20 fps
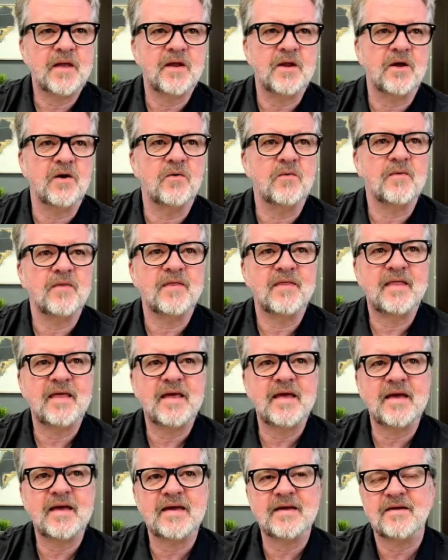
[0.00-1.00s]
know,
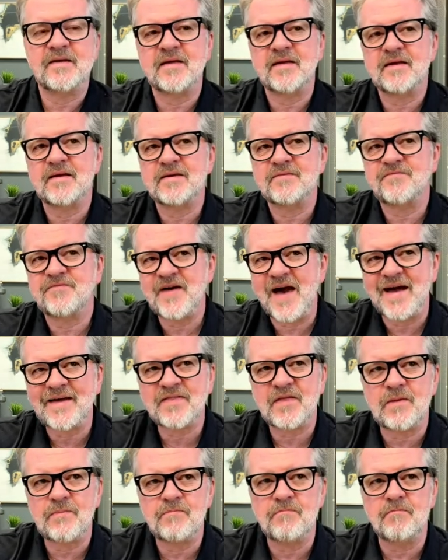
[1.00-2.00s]
the fact
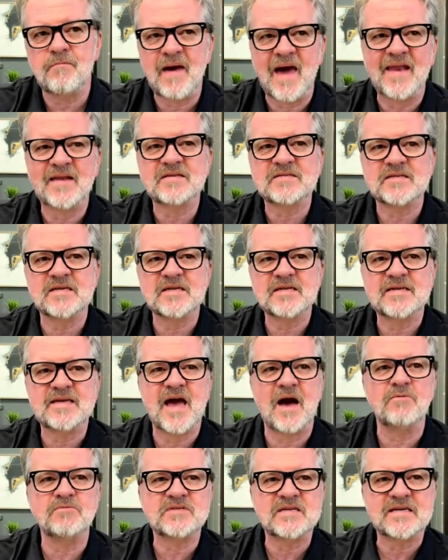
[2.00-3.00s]
that Madison
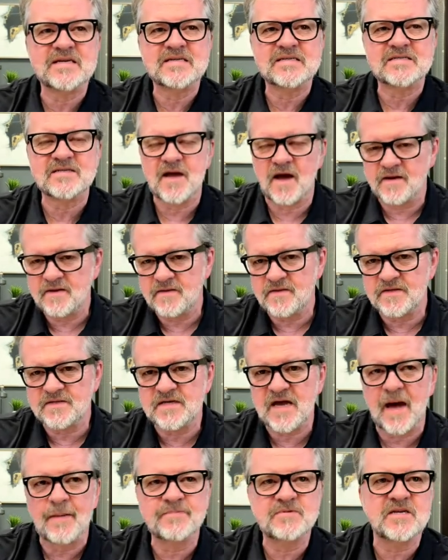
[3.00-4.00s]
County is not in the
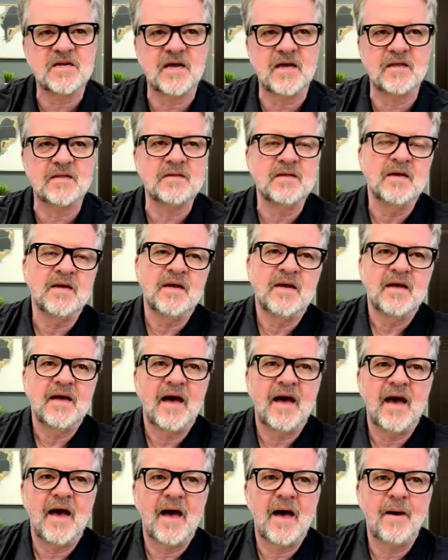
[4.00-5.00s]
top 10
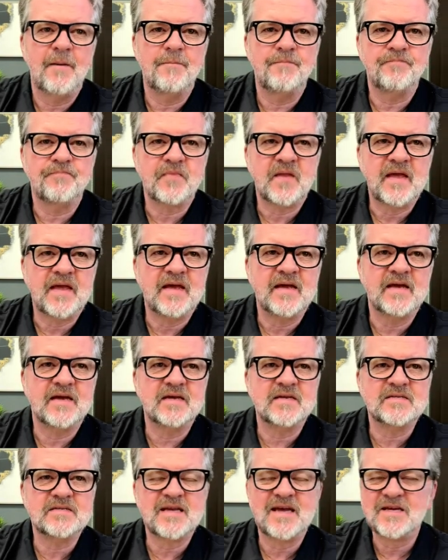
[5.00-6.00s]

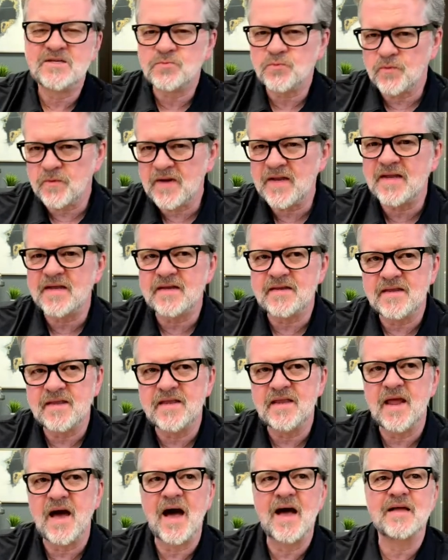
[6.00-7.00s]
is really
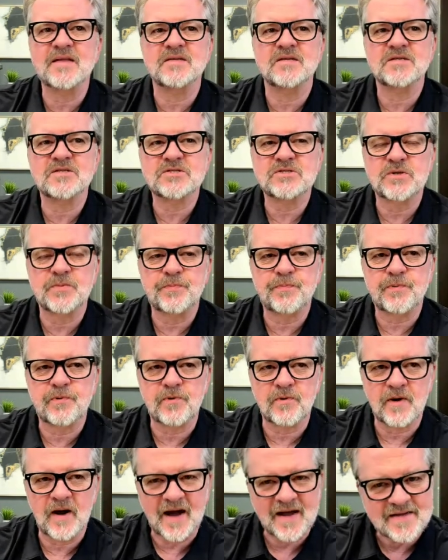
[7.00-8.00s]
not
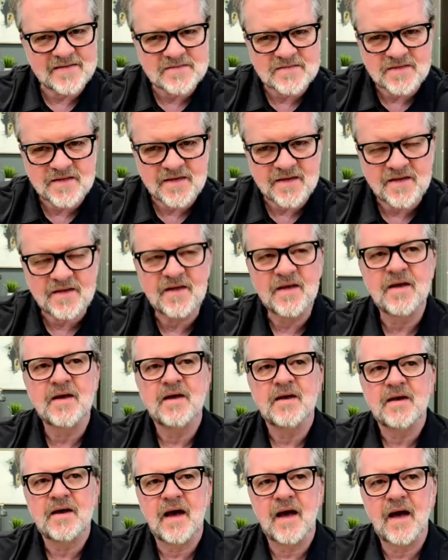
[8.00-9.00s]
surprising.
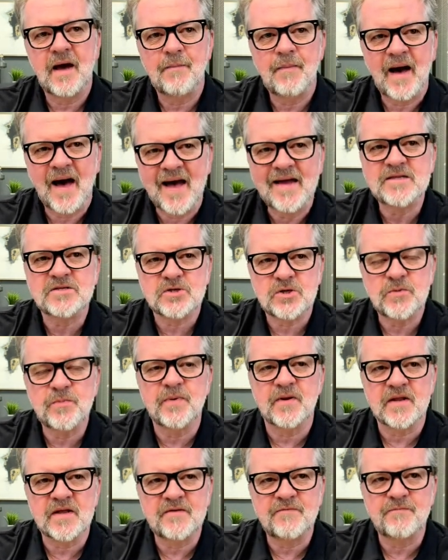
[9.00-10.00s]
I do
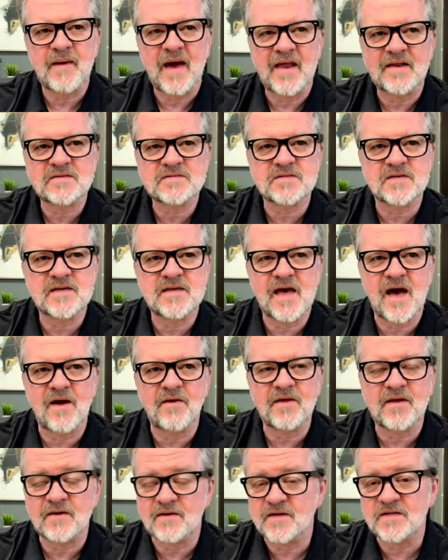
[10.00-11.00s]
believe Madison
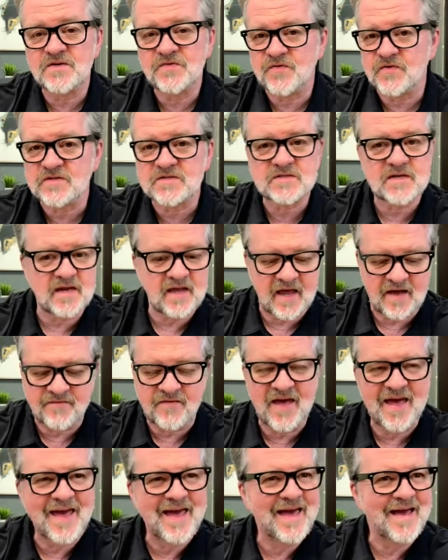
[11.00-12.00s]
County and Huntsville City have
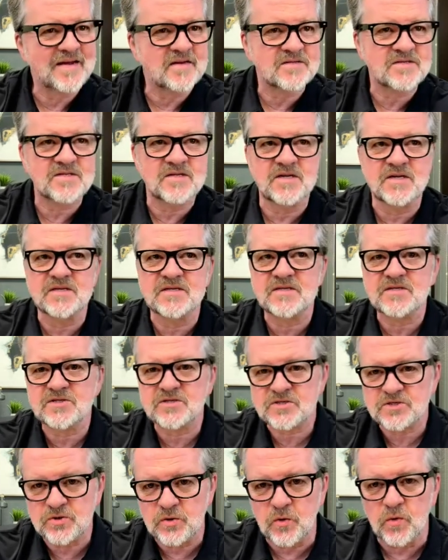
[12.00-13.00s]
excellent
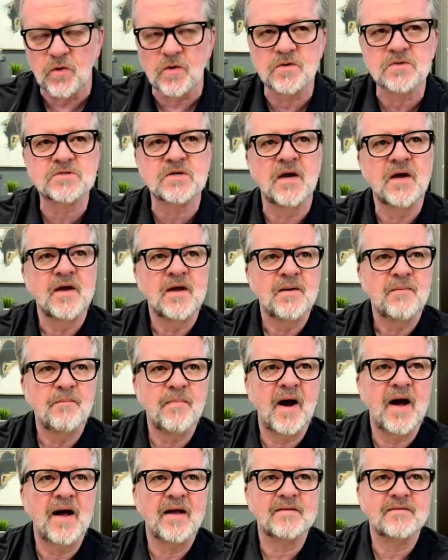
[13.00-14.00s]
schools,
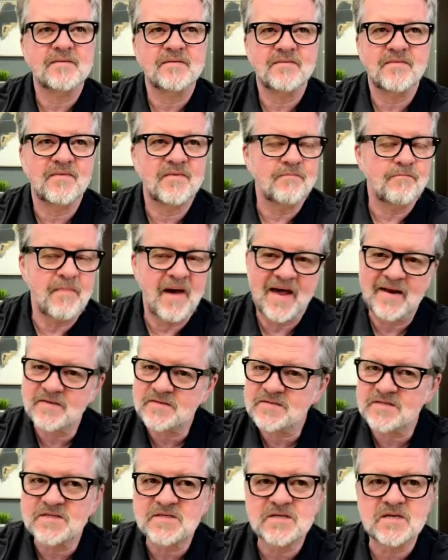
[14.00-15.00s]
but
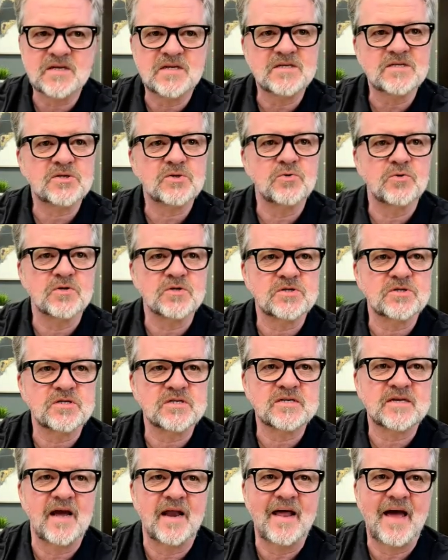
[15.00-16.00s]
Madison City Schools
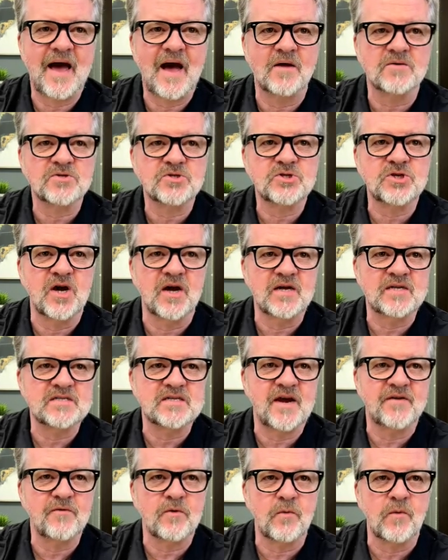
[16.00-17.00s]
just kind of outshines
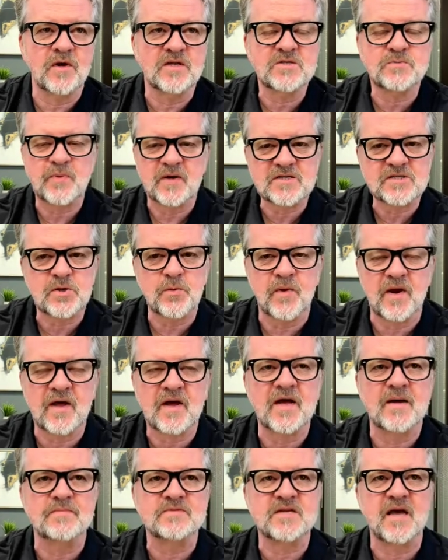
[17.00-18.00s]
everyone, especially when it
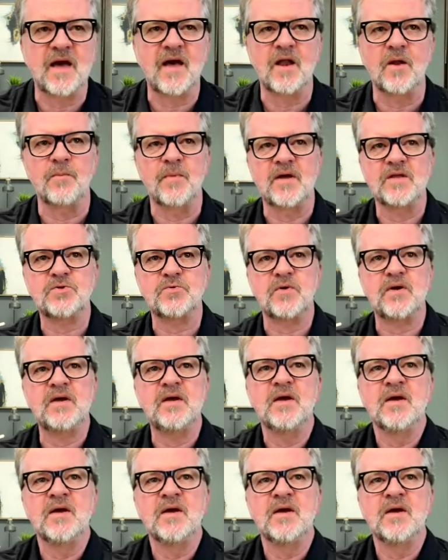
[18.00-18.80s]
comes to elementary.